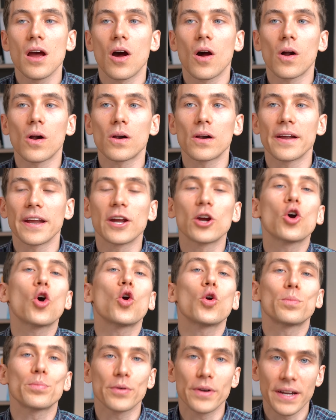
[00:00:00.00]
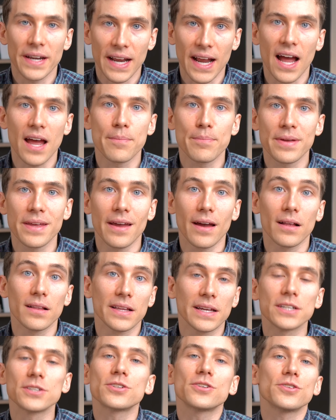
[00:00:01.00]
are incorporating
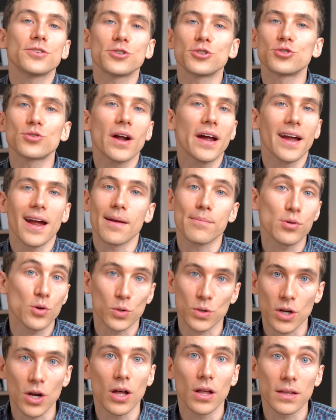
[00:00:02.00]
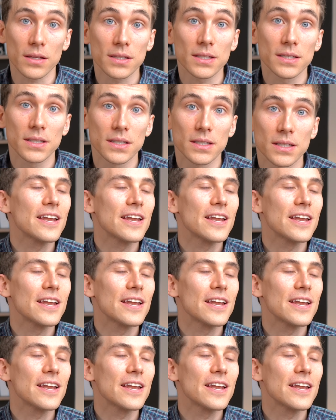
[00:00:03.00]
IPL into their dry eye protocols.